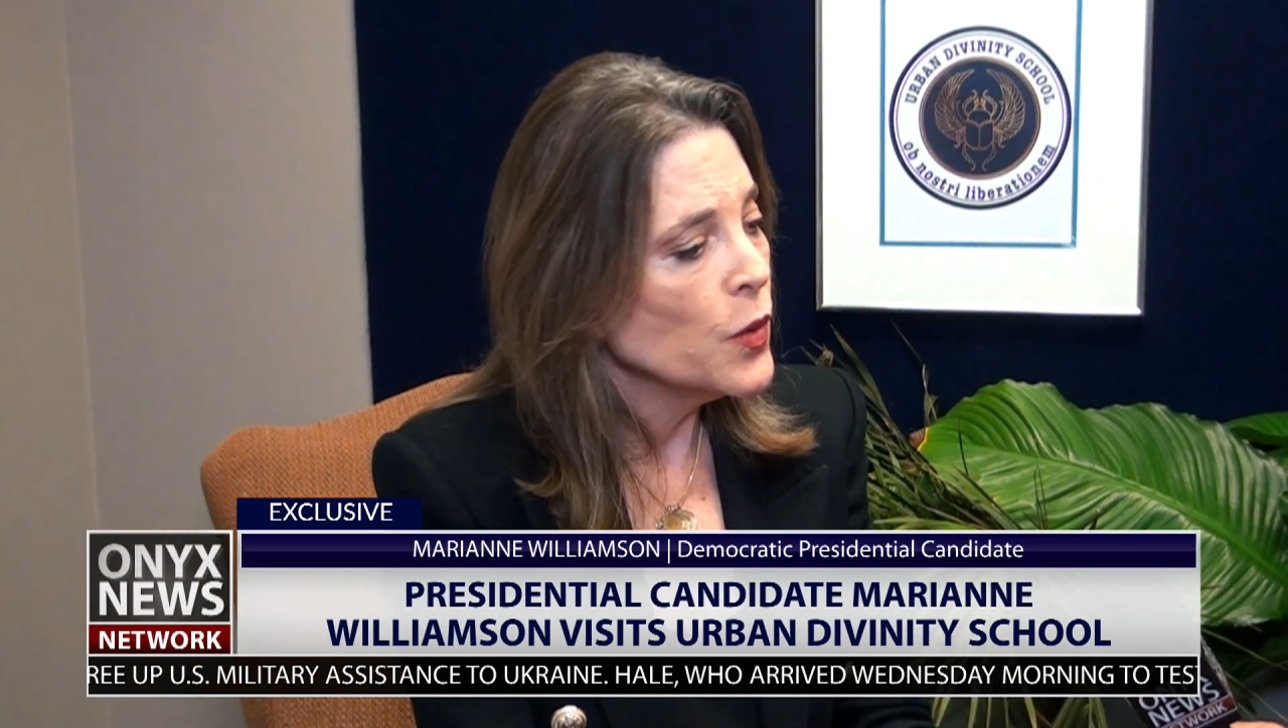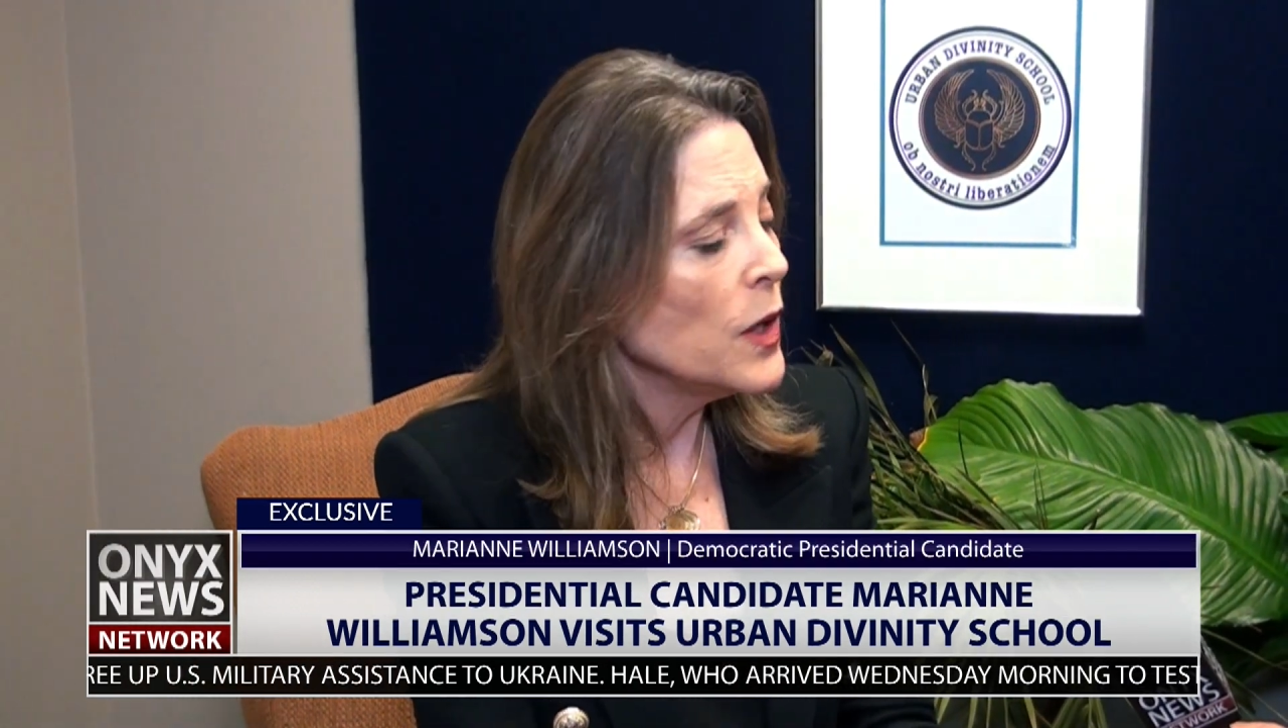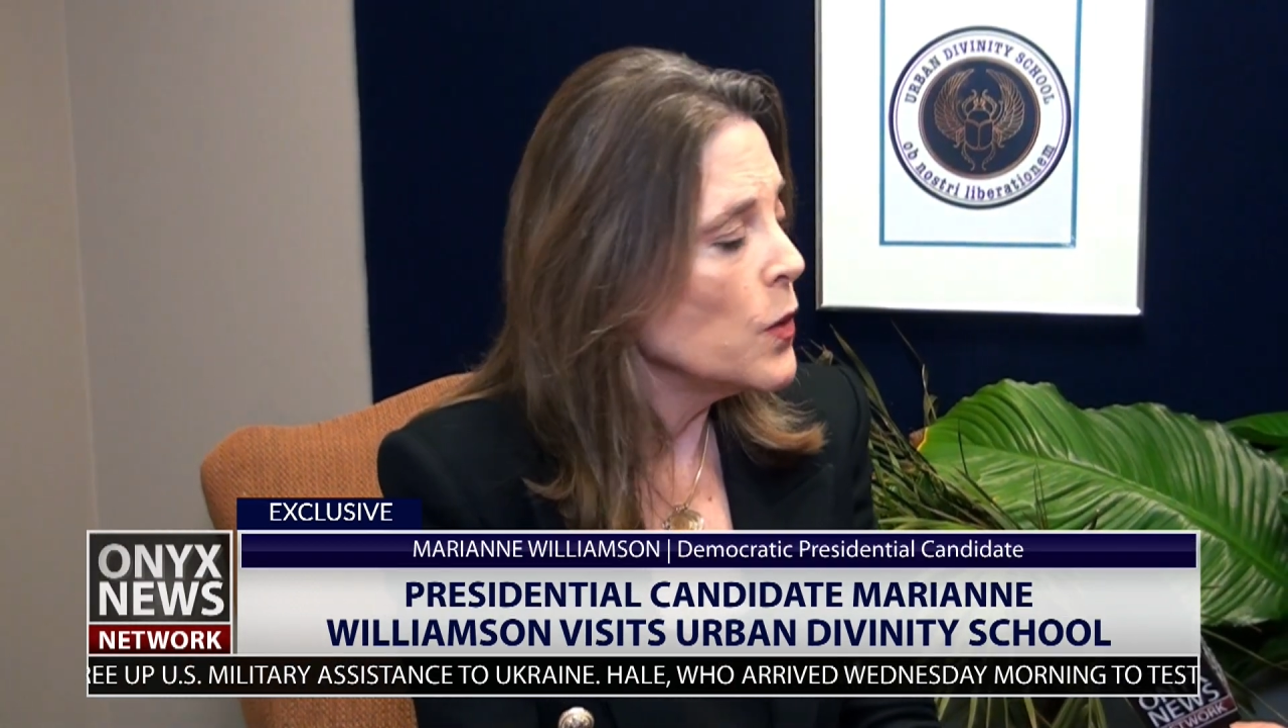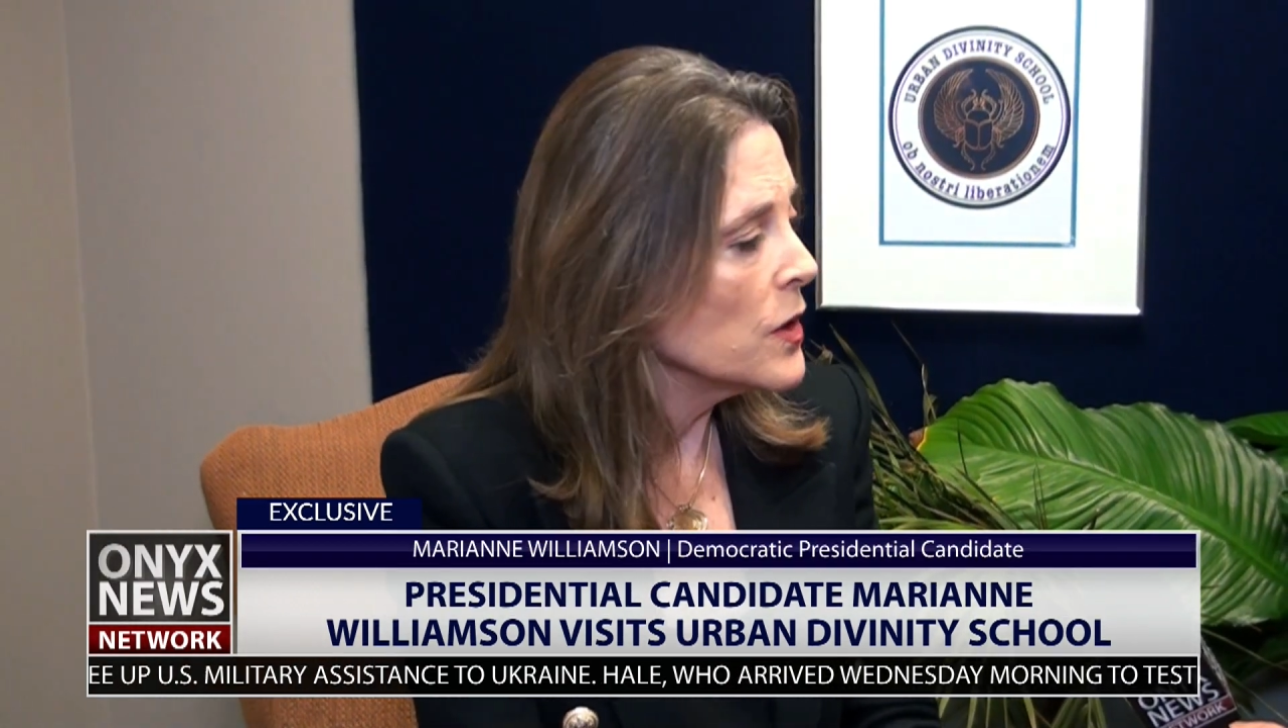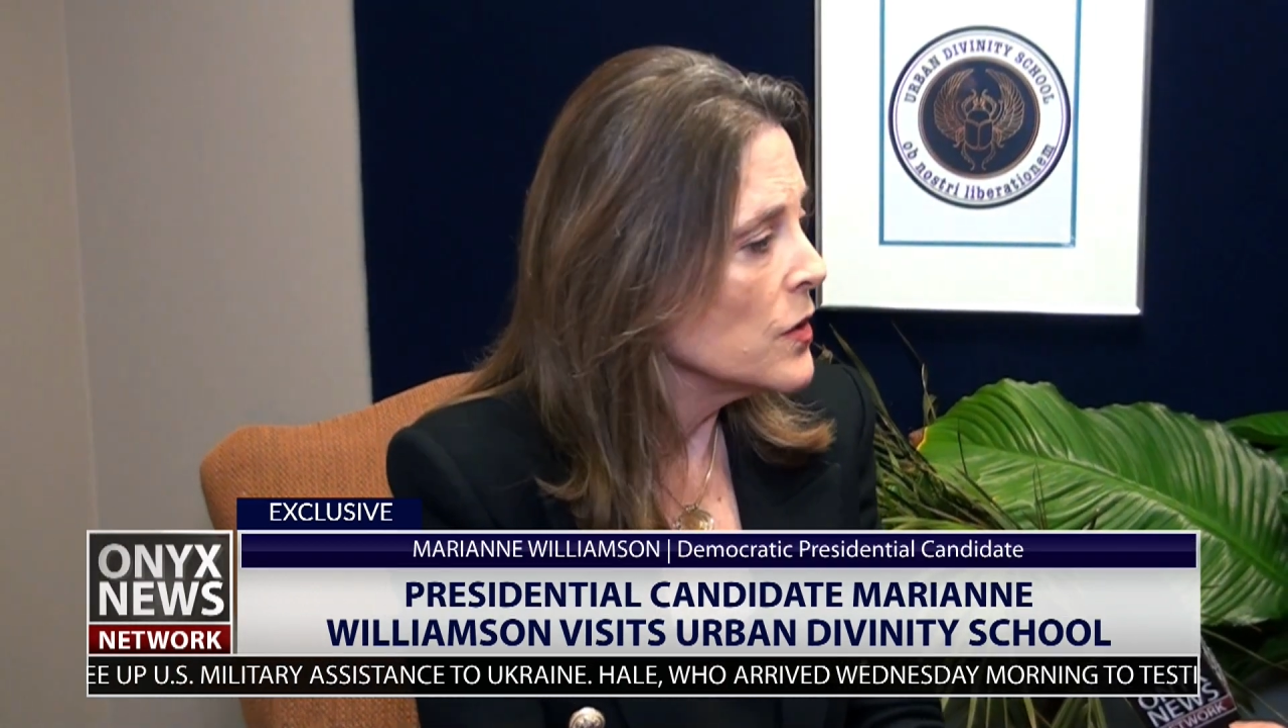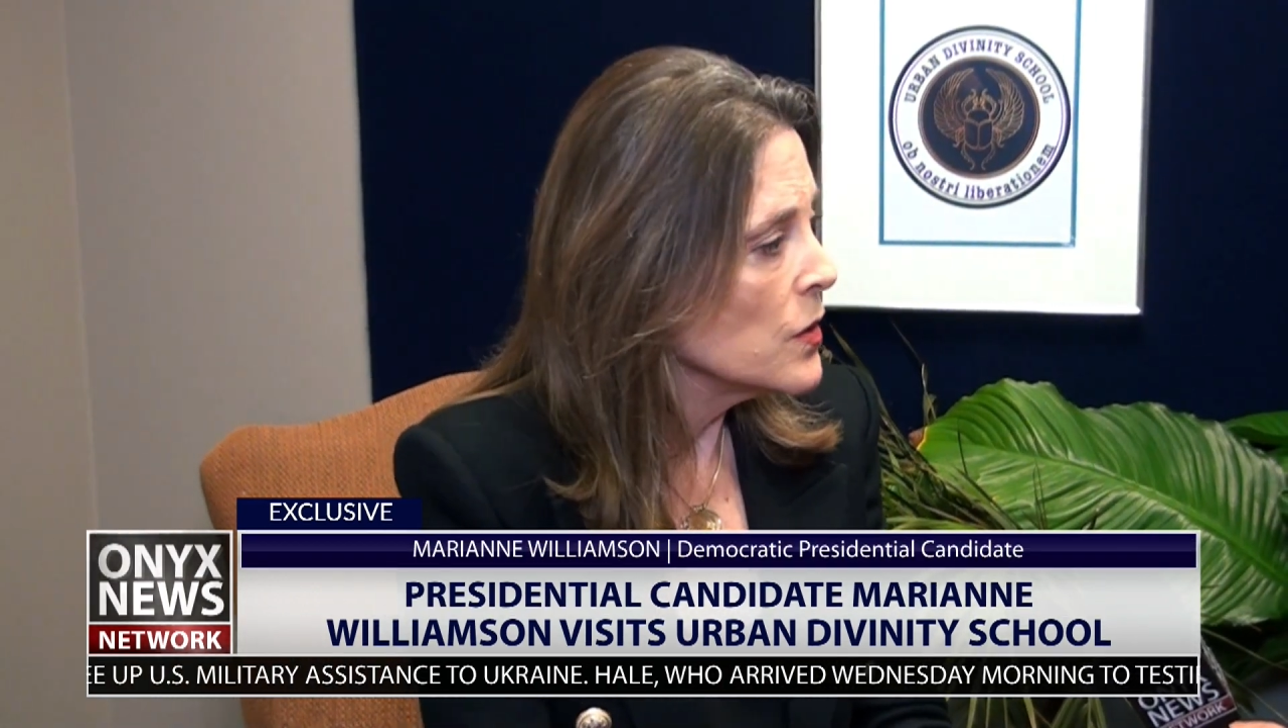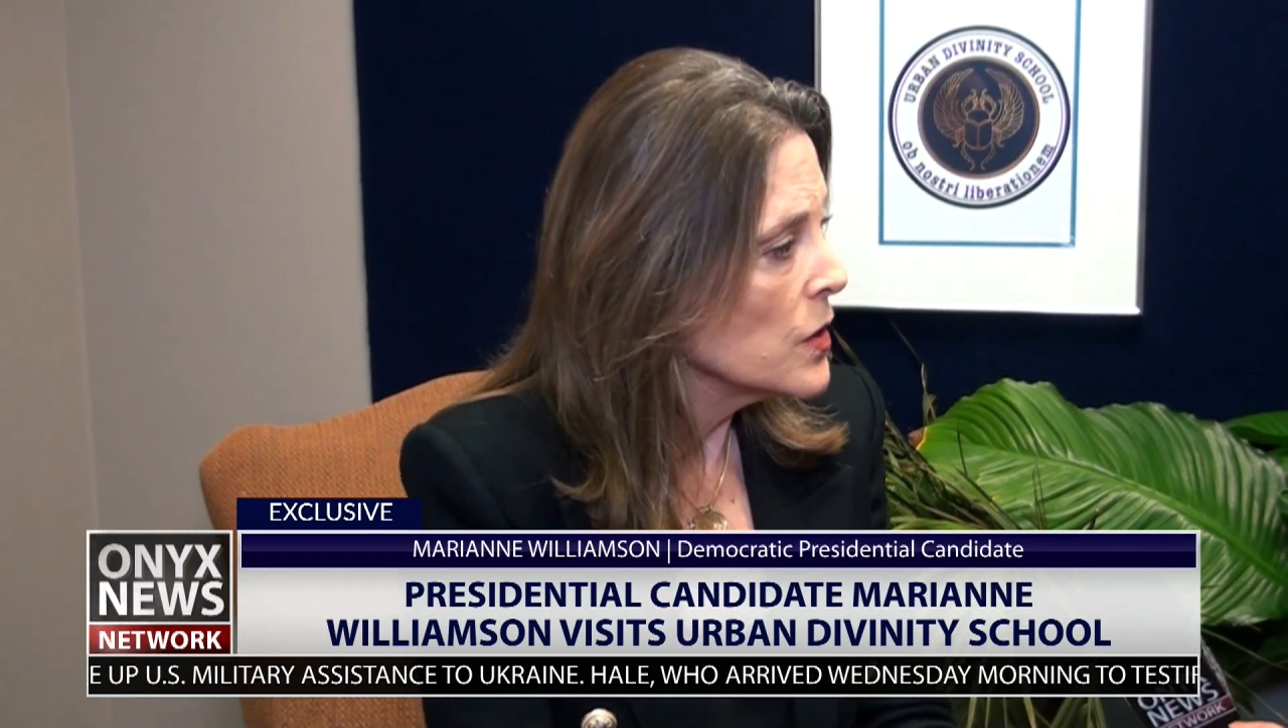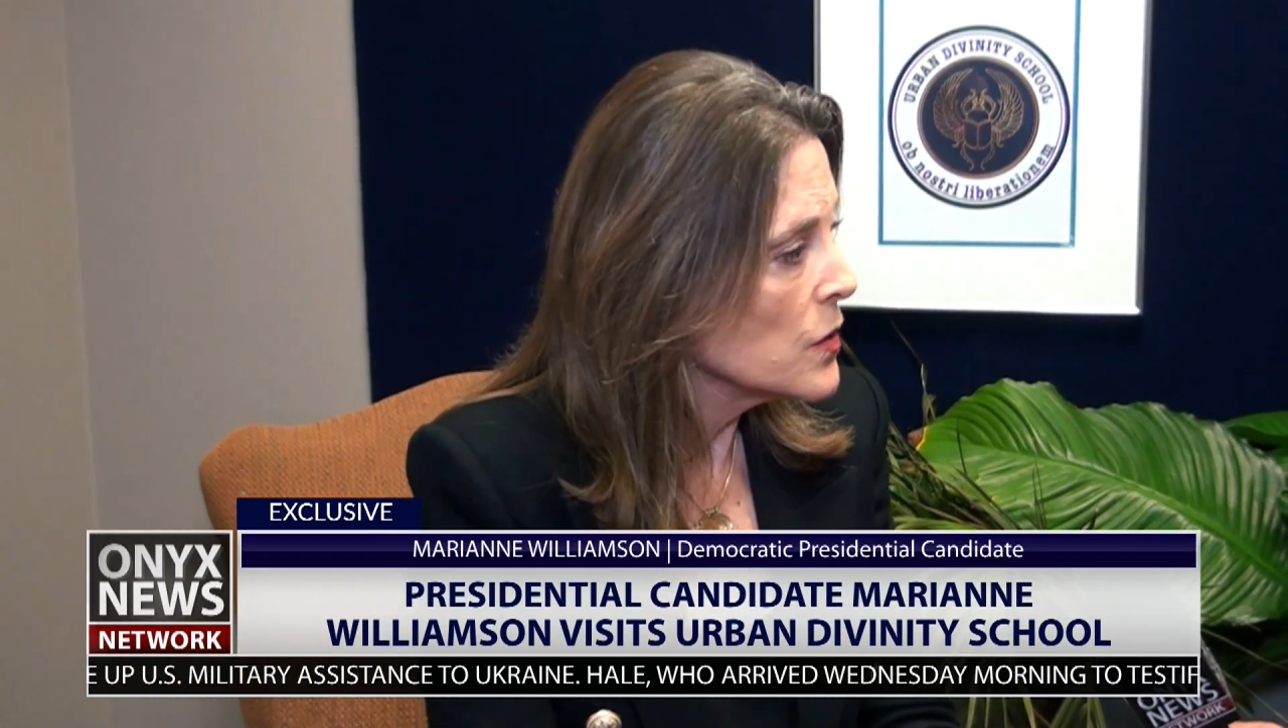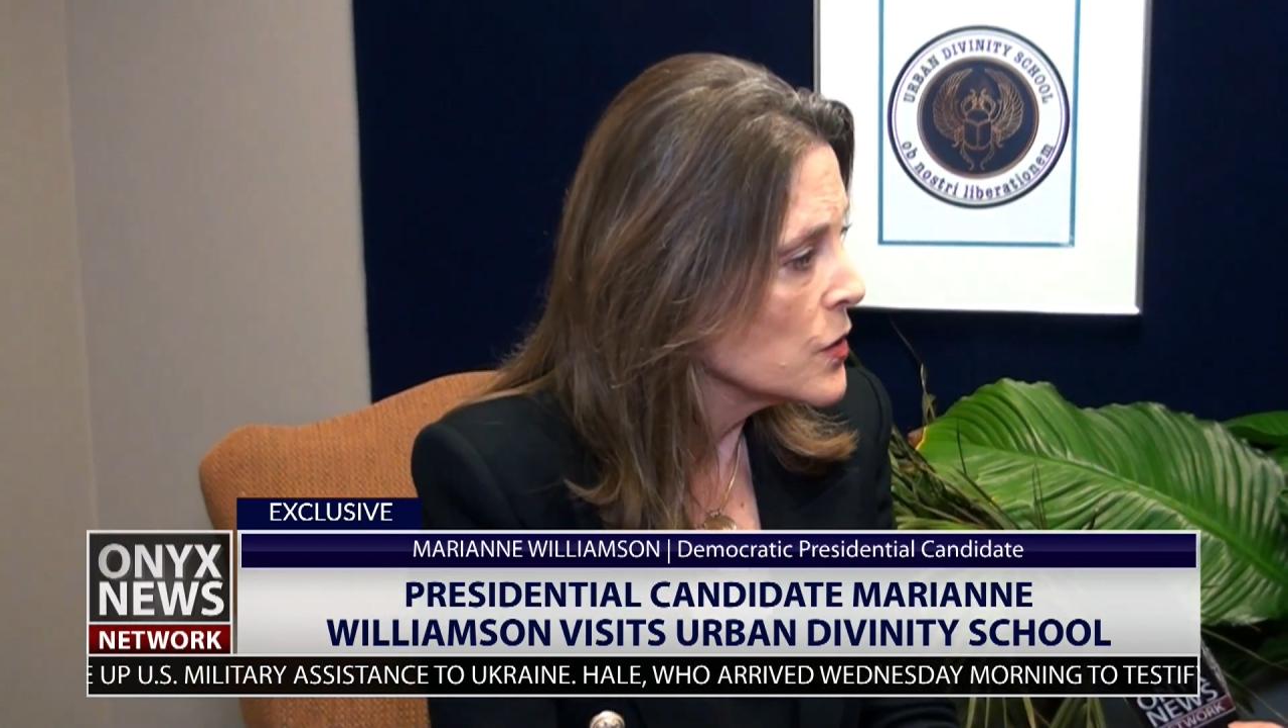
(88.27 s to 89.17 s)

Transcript: really want to